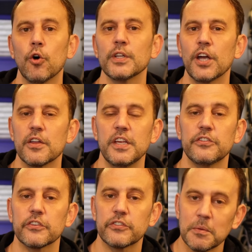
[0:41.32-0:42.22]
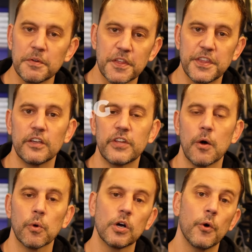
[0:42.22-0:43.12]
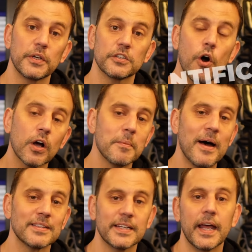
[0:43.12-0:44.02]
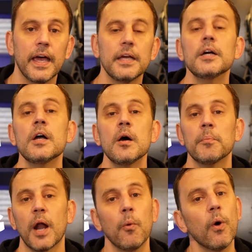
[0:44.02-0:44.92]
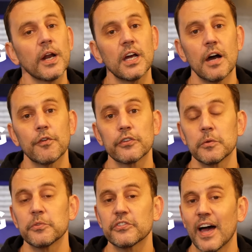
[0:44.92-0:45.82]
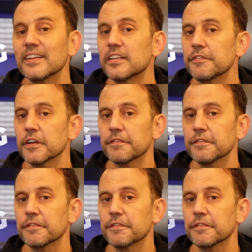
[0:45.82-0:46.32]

only are these some of the things that we're going to talk about today, but I want to cover some scientific